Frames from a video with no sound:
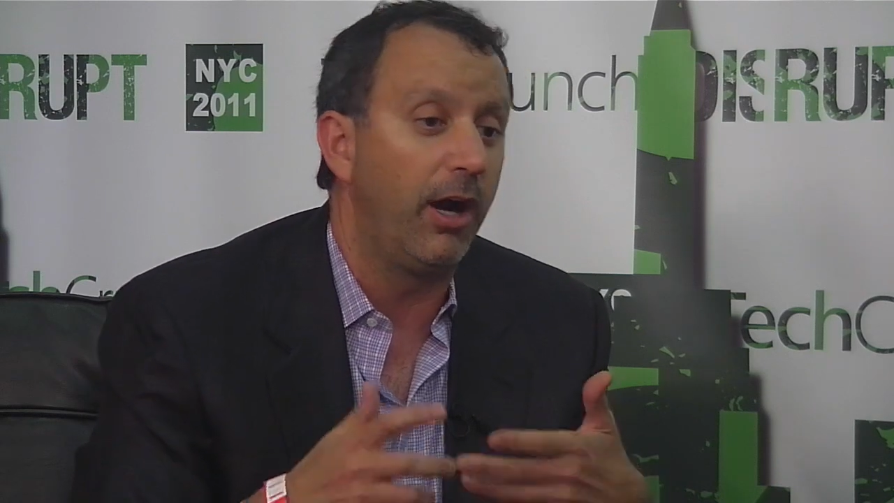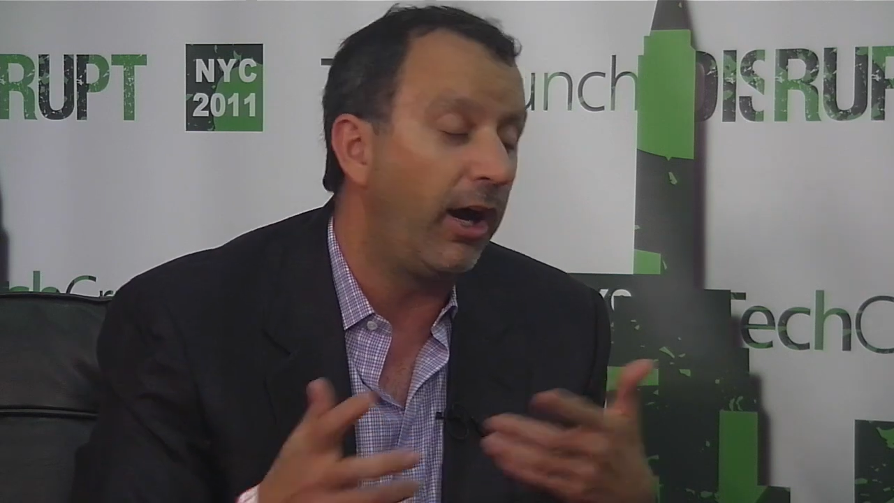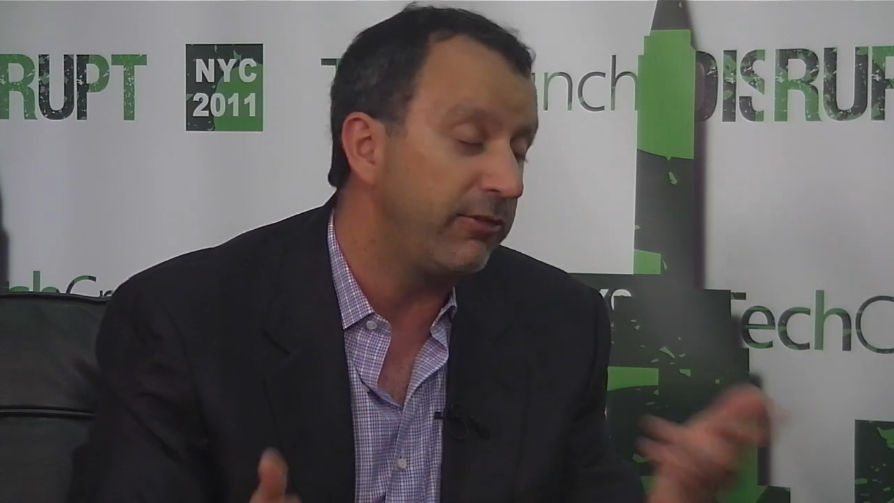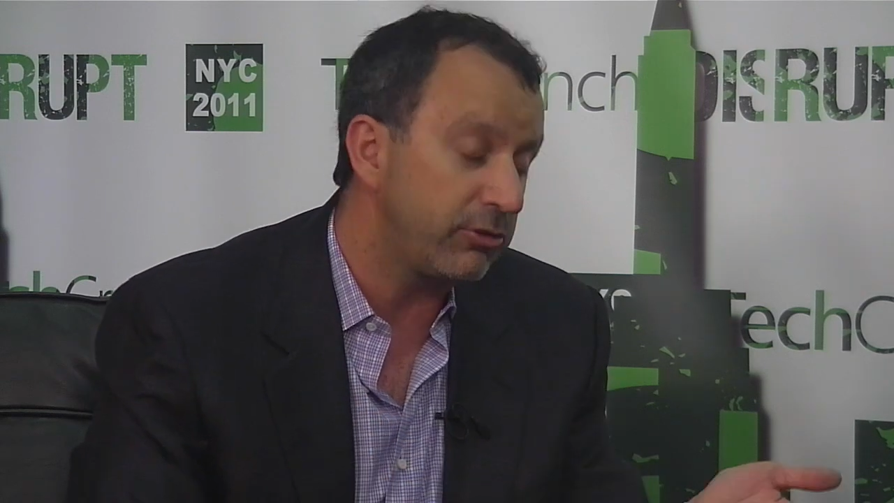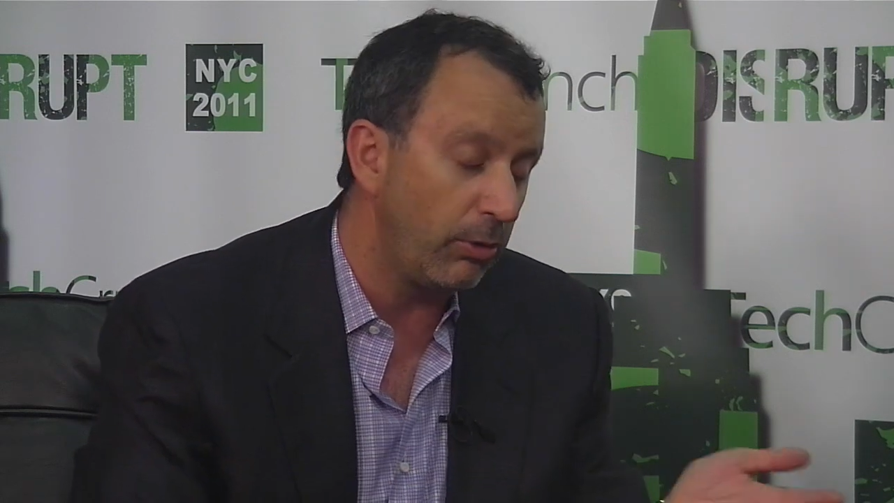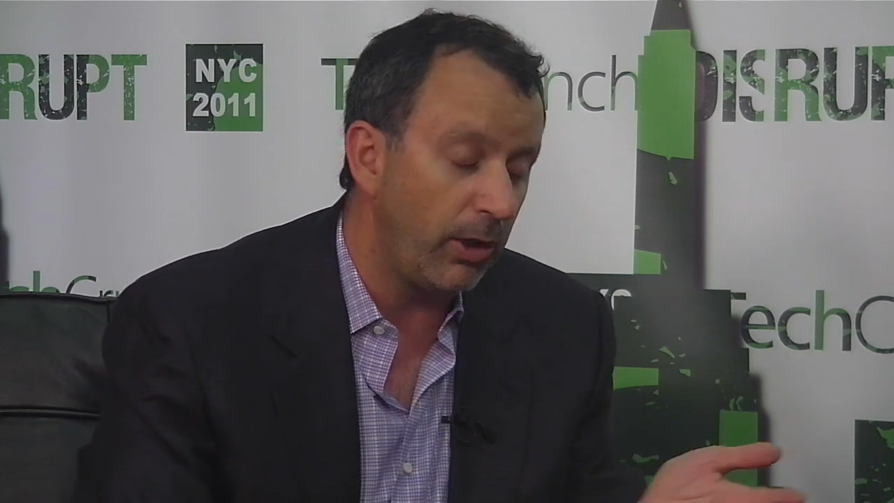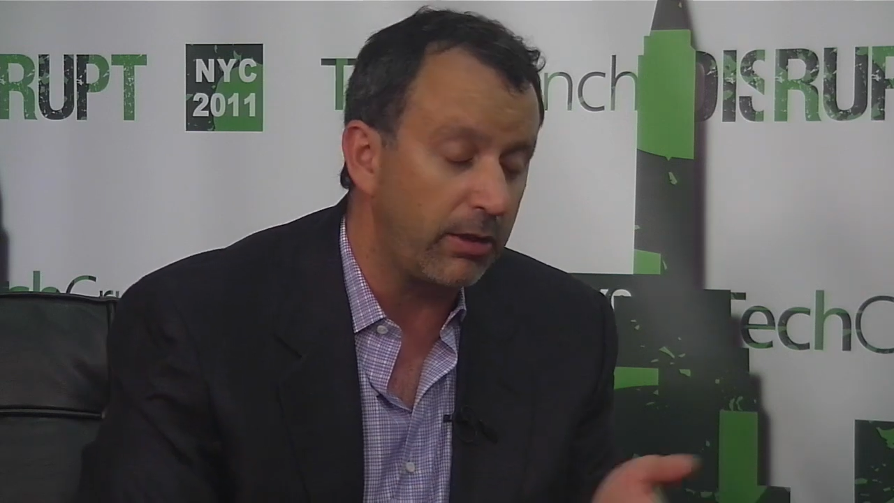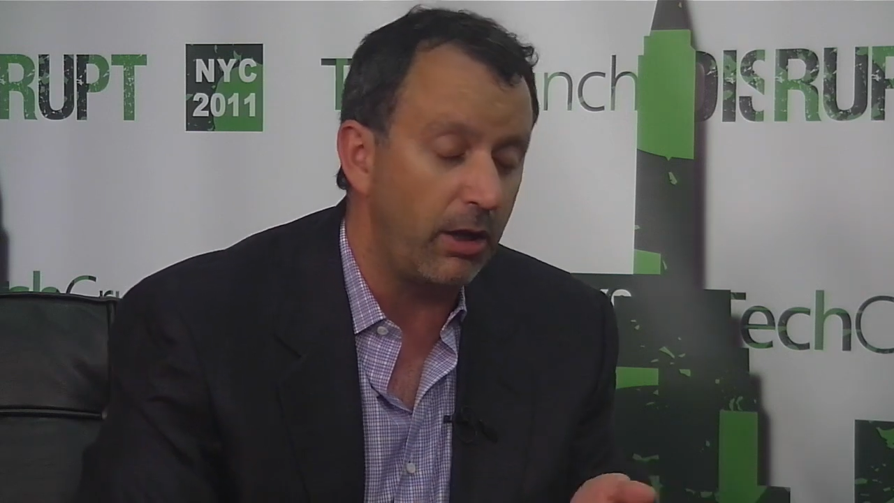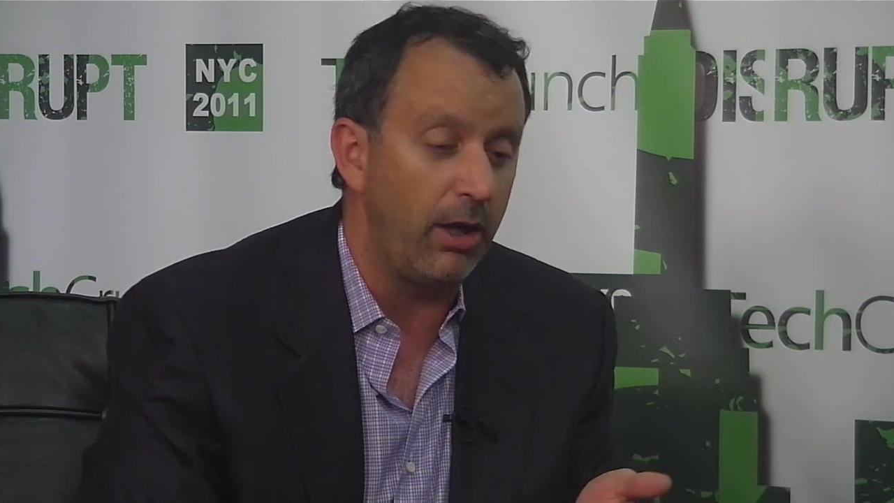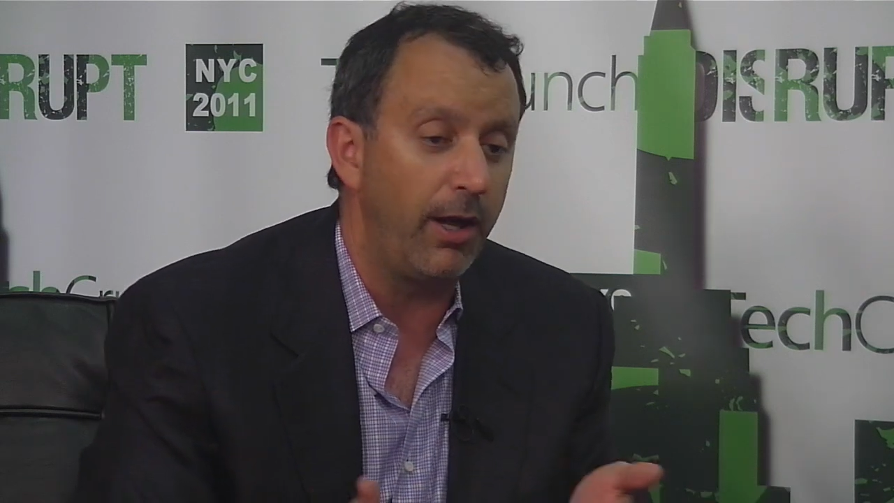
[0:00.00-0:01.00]
I, so I
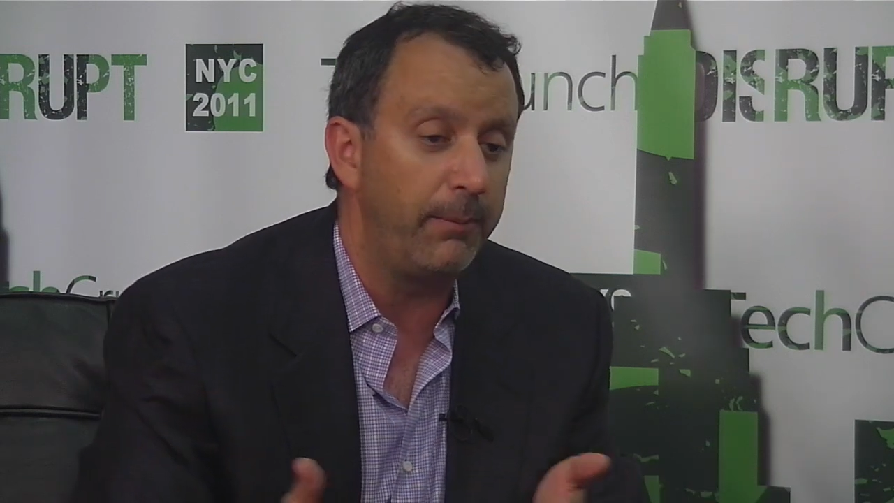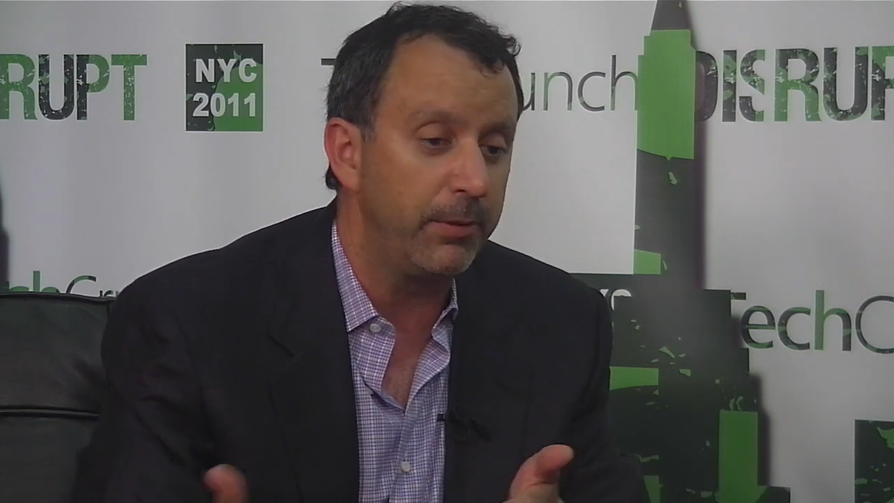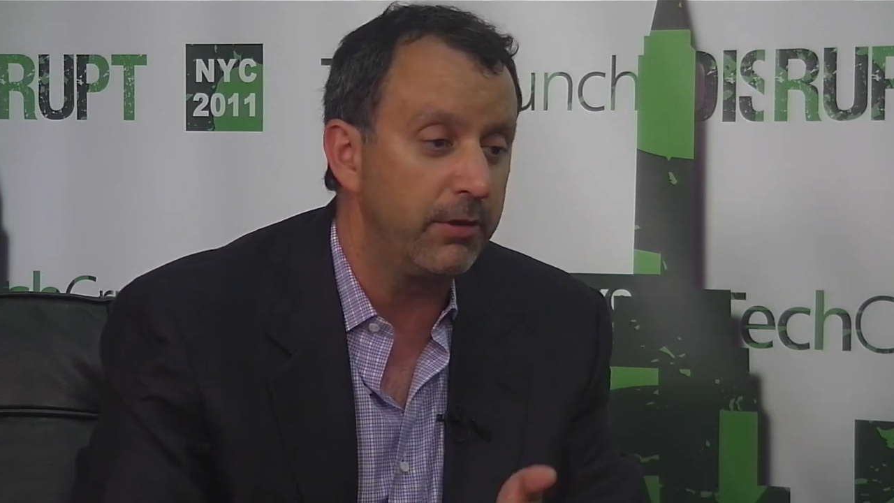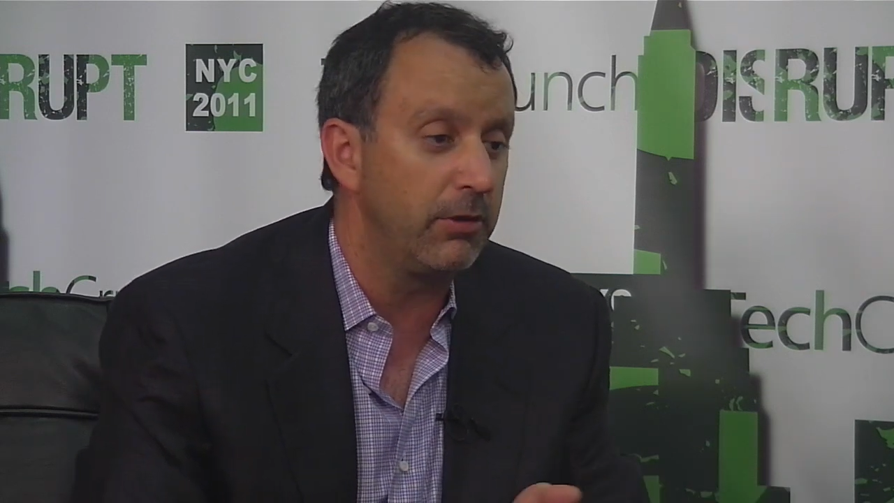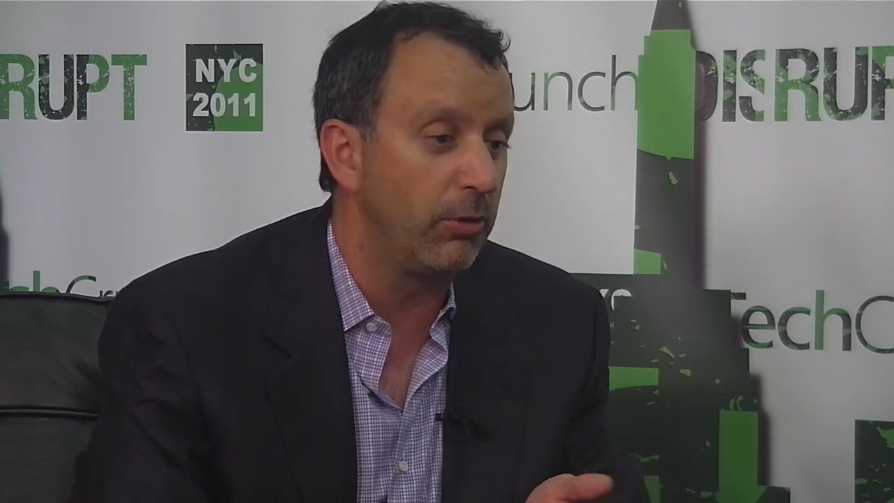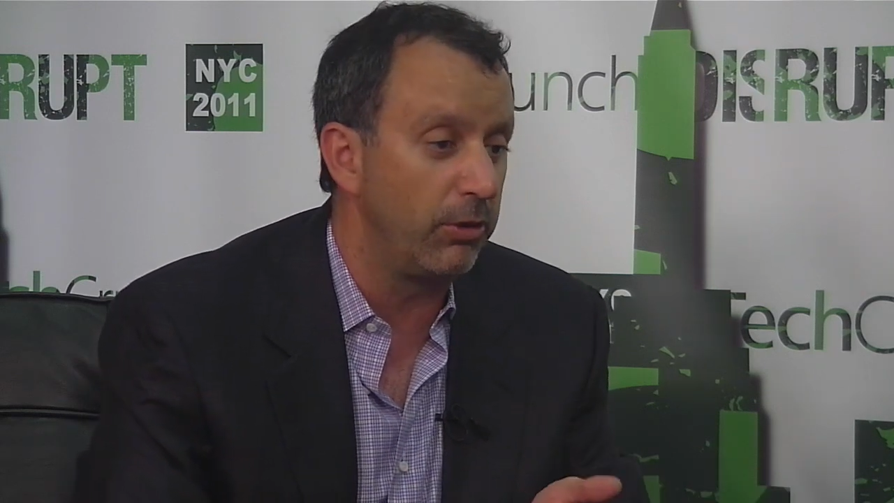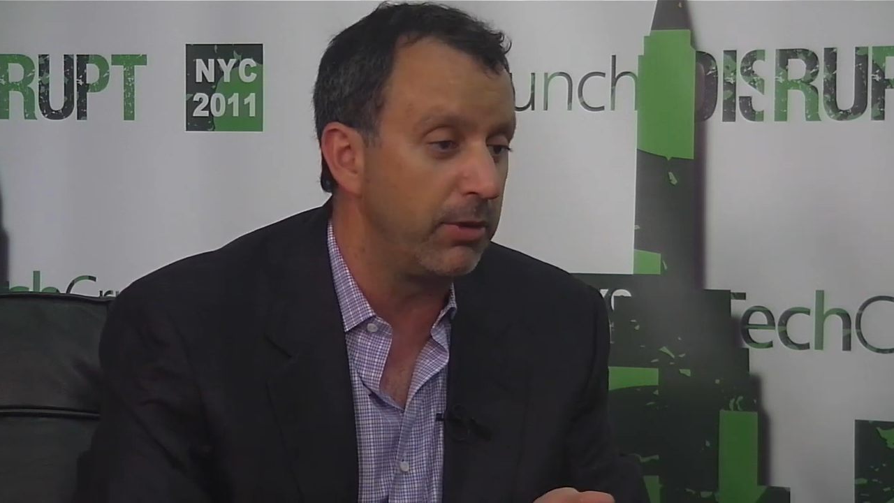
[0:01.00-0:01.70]
thought. I put in an order